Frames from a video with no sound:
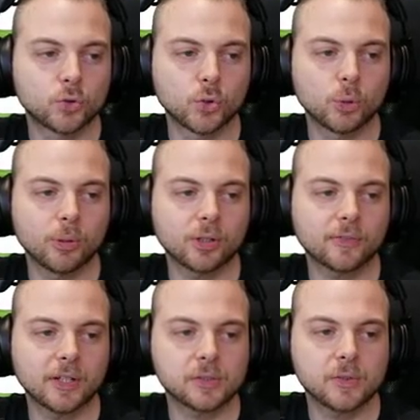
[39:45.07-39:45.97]
Doodlebug,
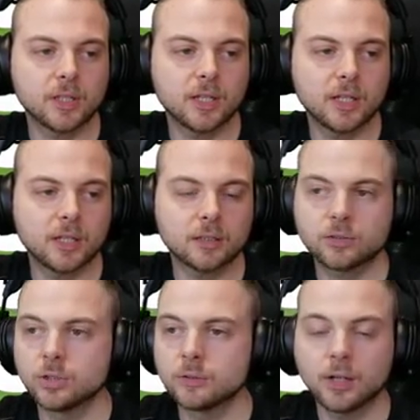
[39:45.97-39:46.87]
thanks for the
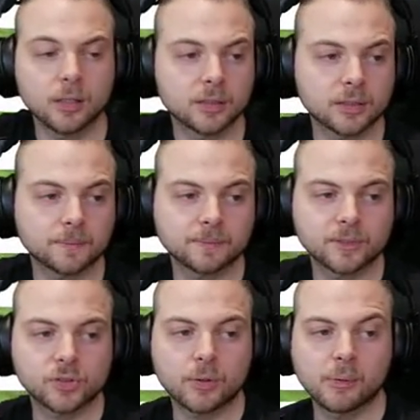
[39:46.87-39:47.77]
two dollars.
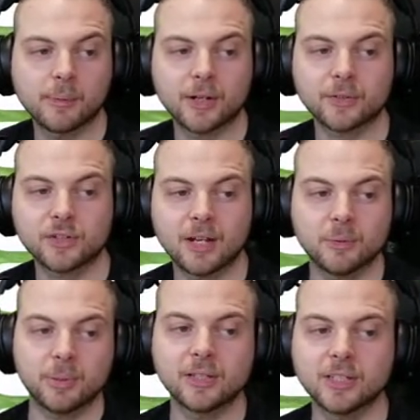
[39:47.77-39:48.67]
Stream on Minecraft Java
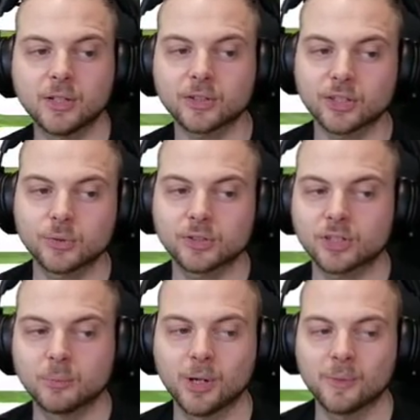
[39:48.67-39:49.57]
PC, no excuses.
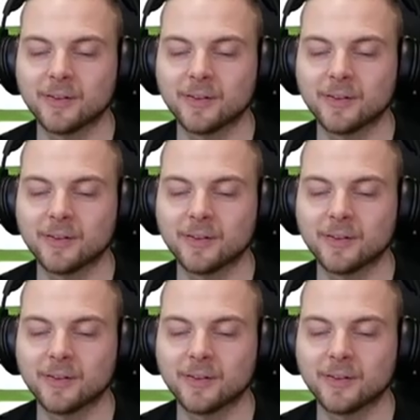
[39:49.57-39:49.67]
Come on.